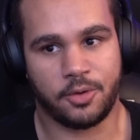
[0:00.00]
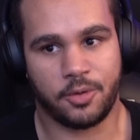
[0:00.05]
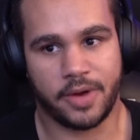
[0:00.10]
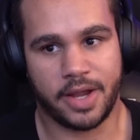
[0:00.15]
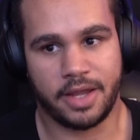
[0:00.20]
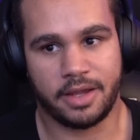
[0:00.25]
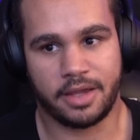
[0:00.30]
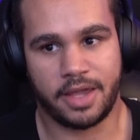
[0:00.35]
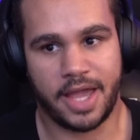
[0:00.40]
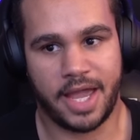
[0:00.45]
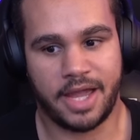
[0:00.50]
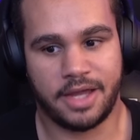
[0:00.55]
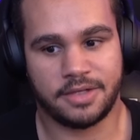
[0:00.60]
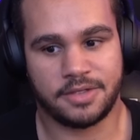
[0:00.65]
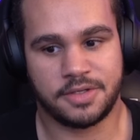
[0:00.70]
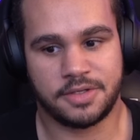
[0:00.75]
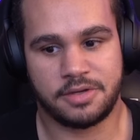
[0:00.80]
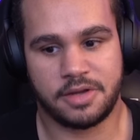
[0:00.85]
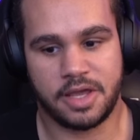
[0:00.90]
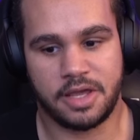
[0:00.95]
Greg
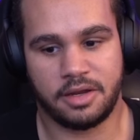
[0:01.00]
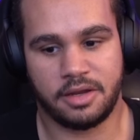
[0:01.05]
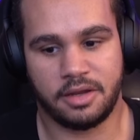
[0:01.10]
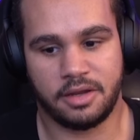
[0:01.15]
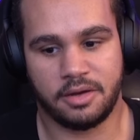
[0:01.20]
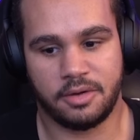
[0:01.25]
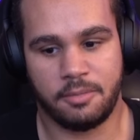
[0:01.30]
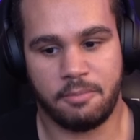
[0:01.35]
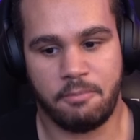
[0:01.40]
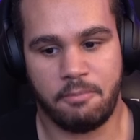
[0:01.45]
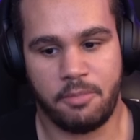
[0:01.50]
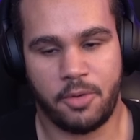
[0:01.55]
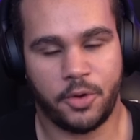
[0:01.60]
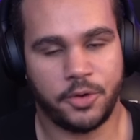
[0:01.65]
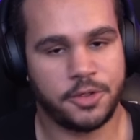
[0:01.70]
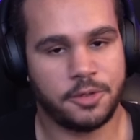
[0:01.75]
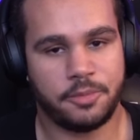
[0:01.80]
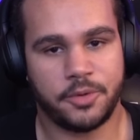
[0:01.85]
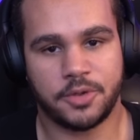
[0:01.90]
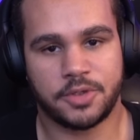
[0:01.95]
has stated
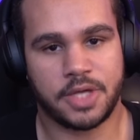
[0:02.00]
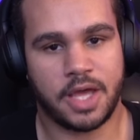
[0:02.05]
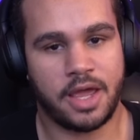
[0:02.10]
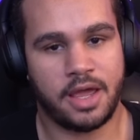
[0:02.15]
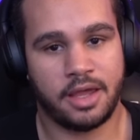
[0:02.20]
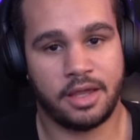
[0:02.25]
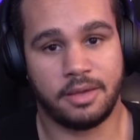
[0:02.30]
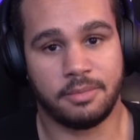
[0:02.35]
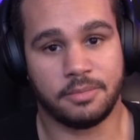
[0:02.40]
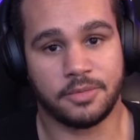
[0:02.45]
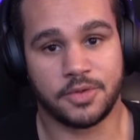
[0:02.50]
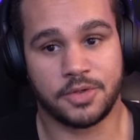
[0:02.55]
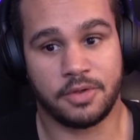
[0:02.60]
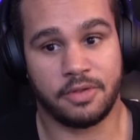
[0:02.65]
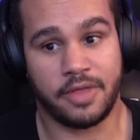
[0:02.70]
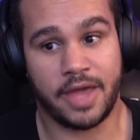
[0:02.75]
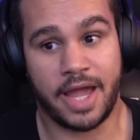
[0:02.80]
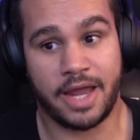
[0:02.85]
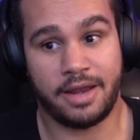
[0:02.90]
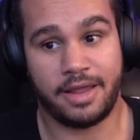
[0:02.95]
multiple
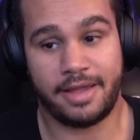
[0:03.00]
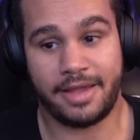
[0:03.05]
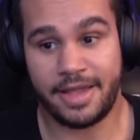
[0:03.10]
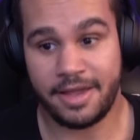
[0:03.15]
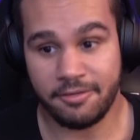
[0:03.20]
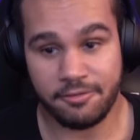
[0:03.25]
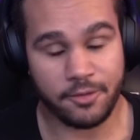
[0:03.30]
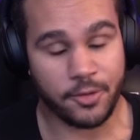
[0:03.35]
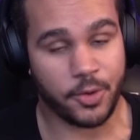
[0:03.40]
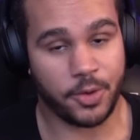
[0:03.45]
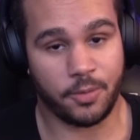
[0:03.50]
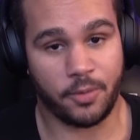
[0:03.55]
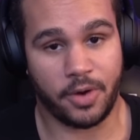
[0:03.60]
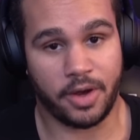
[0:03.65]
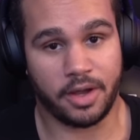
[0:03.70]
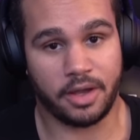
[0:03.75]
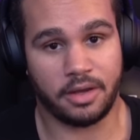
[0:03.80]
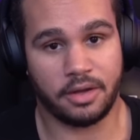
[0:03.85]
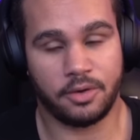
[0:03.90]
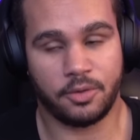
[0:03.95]
times that
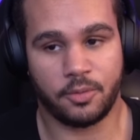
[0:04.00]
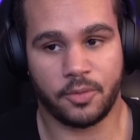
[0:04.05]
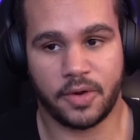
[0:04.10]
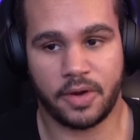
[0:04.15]
everyone,